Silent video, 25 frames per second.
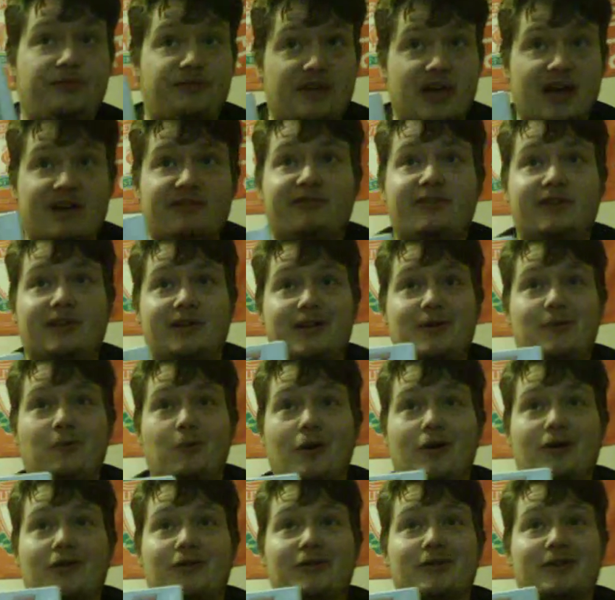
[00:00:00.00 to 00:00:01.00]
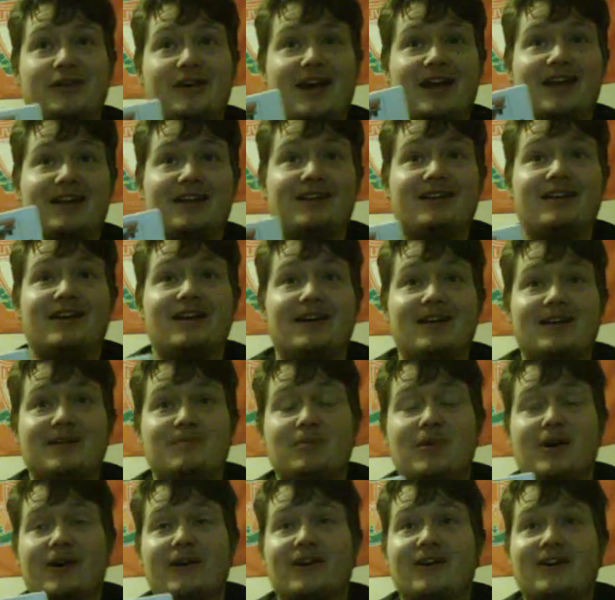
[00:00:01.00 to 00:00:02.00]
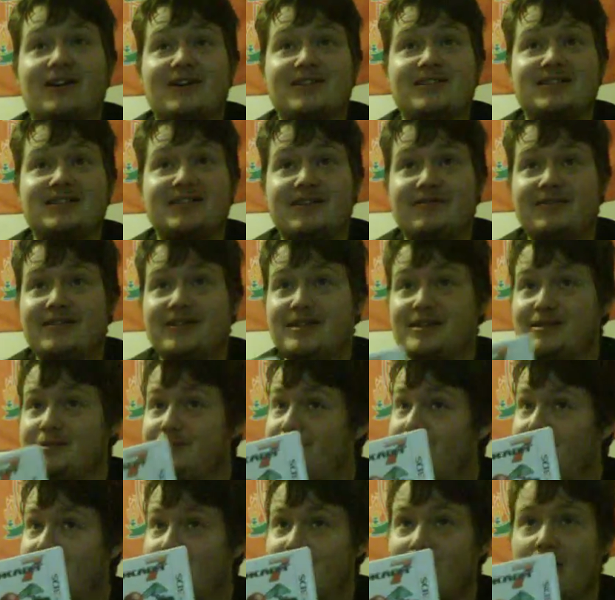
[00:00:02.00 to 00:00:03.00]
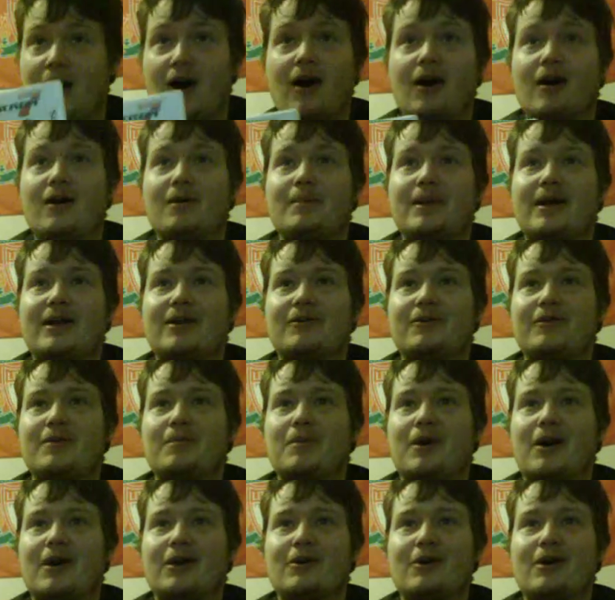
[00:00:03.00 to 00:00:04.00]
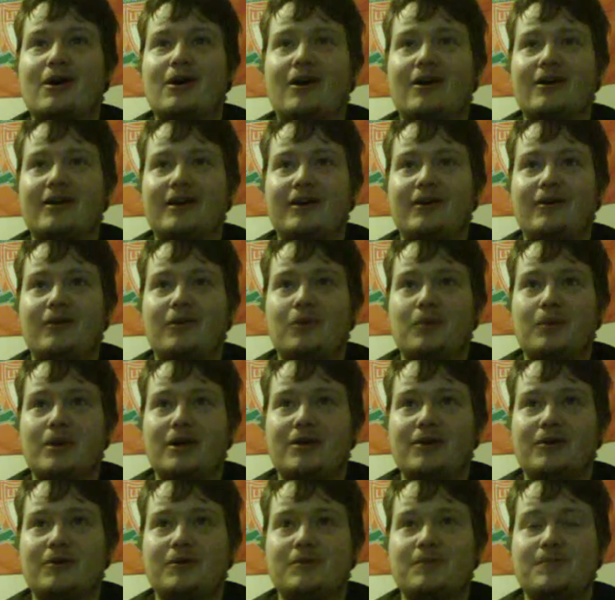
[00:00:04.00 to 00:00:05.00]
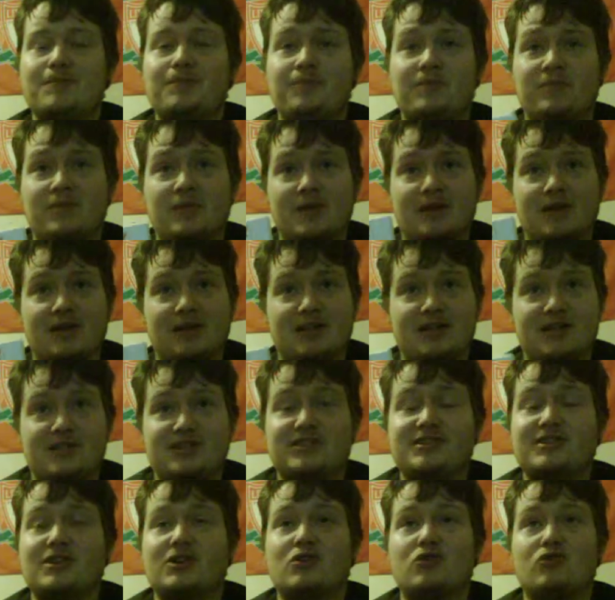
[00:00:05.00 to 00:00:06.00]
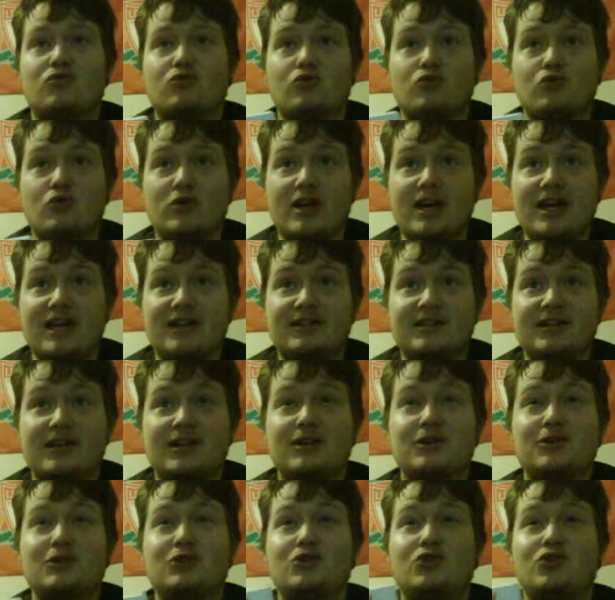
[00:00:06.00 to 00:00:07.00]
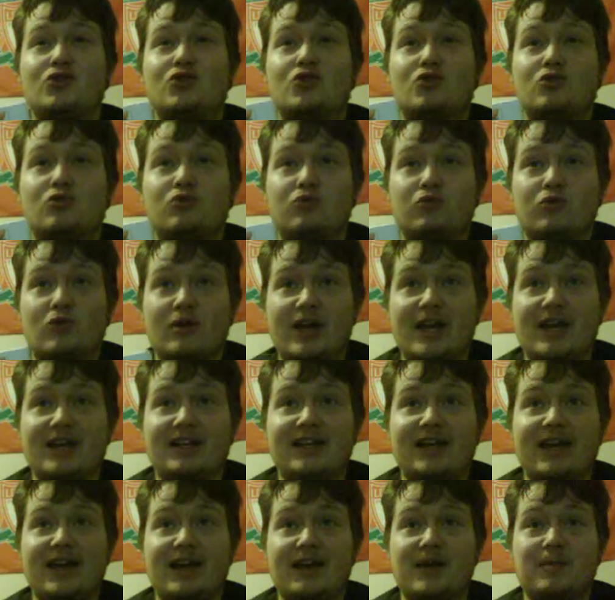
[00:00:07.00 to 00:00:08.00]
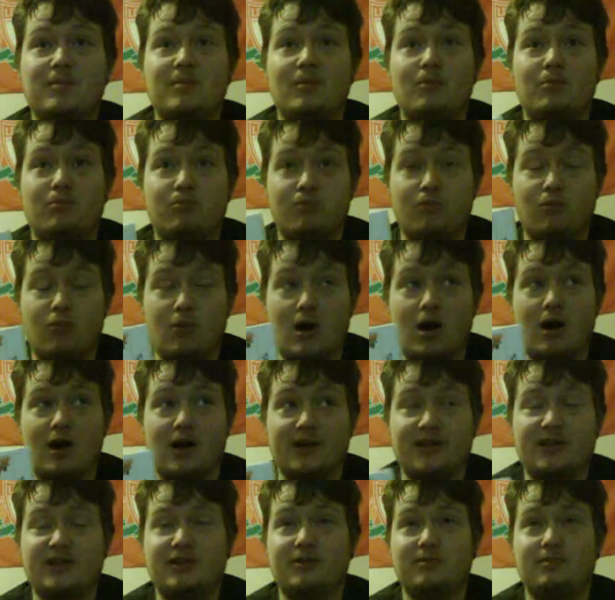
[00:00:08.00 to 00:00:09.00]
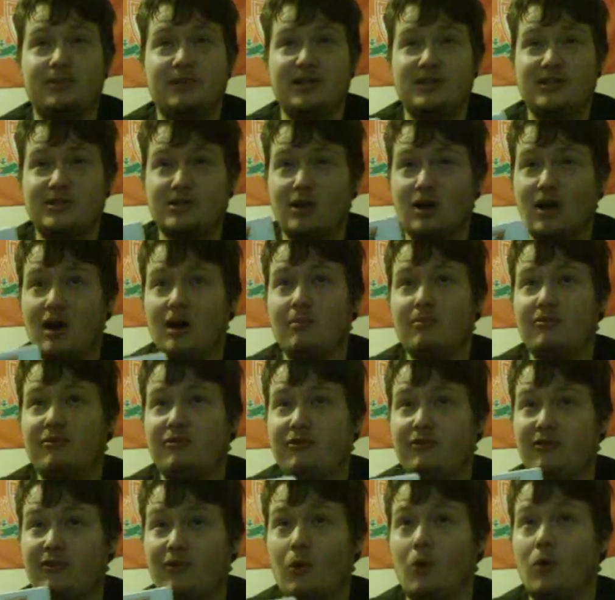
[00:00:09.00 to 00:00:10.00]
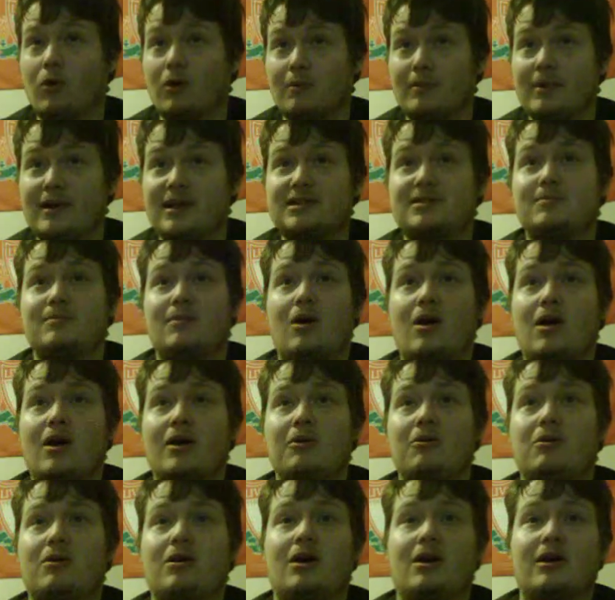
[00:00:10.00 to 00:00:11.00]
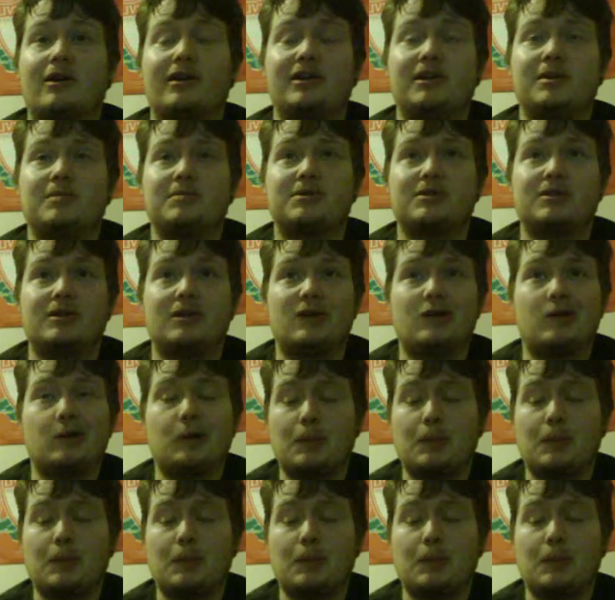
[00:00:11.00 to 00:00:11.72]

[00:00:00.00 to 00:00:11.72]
Definitely worth getting. Mario Kart 7 is far better than Mario Kart 8 on the Wii U. This is a great game. Arguably top 4 best Mario Kart games.